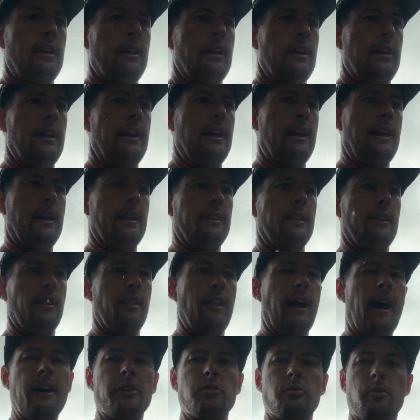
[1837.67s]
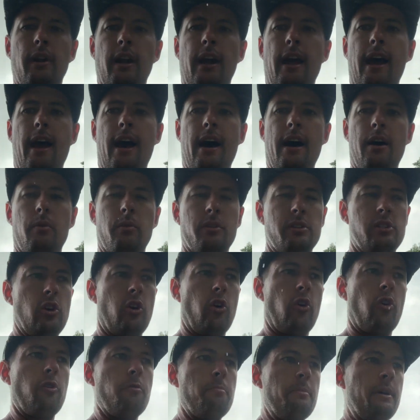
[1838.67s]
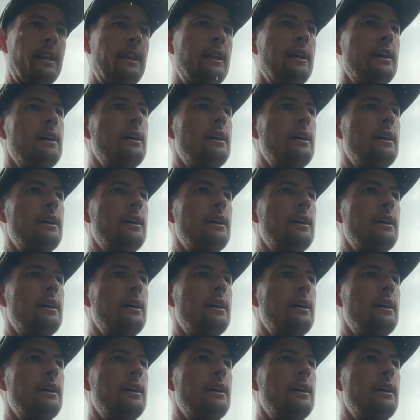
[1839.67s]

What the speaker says: and the last one I had was an Omen.